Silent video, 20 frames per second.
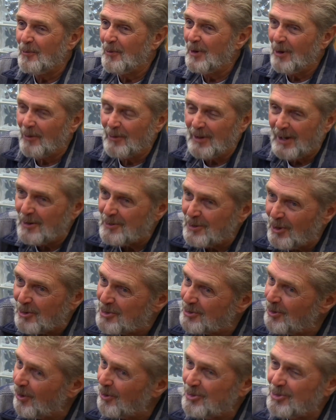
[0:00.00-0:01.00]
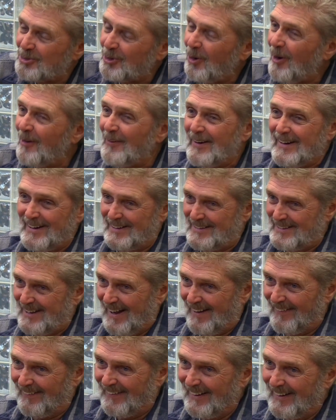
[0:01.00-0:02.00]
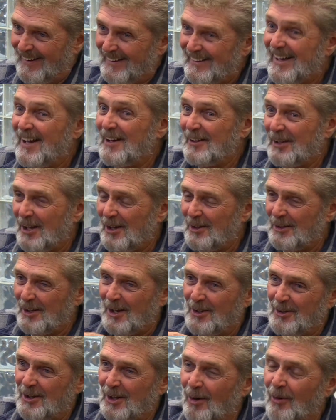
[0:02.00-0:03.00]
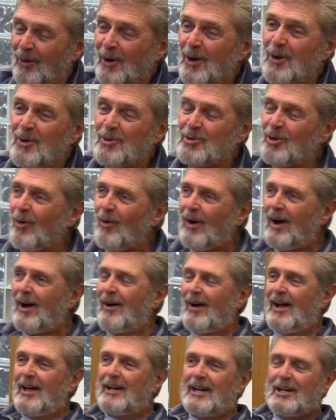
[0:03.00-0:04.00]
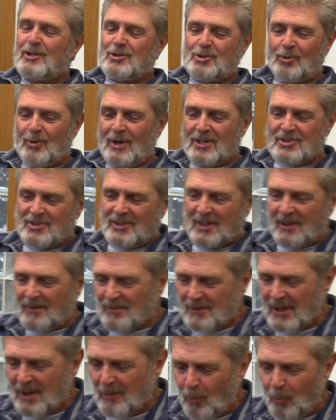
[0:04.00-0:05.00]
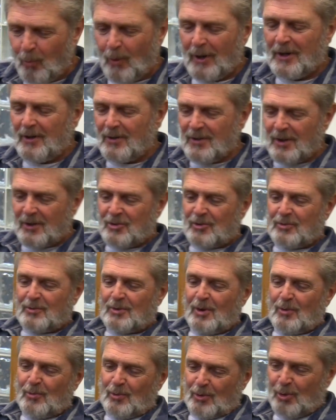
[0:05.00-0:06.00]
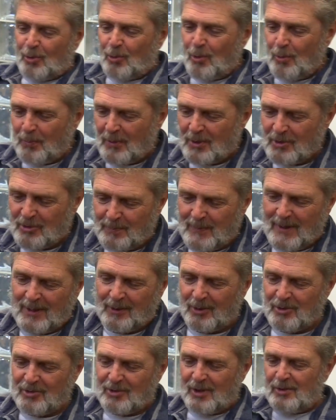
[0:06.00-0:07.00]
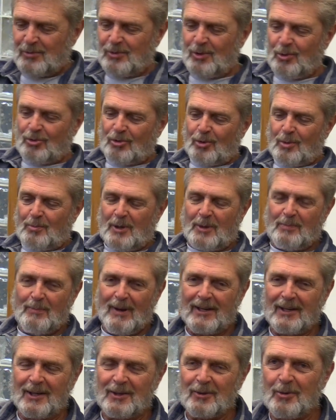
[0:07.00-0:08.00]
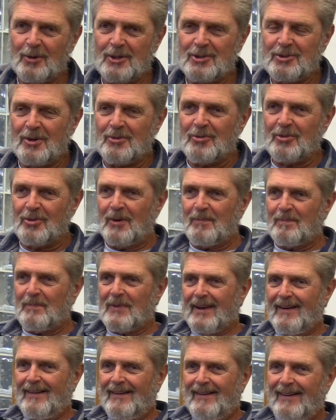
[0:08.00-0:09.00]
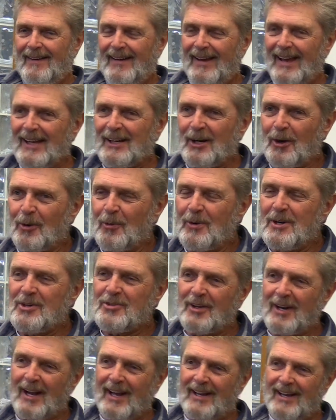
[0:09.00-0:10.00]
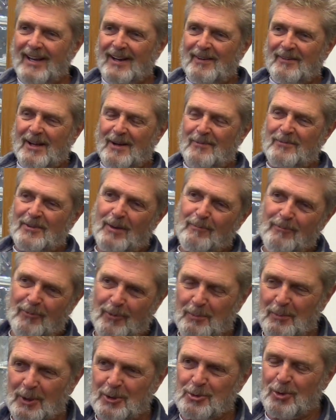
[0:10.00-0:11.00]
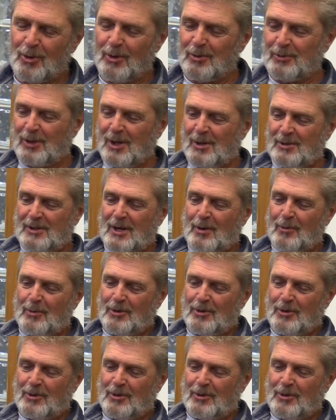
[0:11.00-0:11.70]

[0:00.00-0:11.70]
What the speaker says: we don't. There's no story to tell. Yeah. So an interesting thing. One of the group of the speakers, Newstrom and Megan Christensen, and the reason I have them from a tour, they're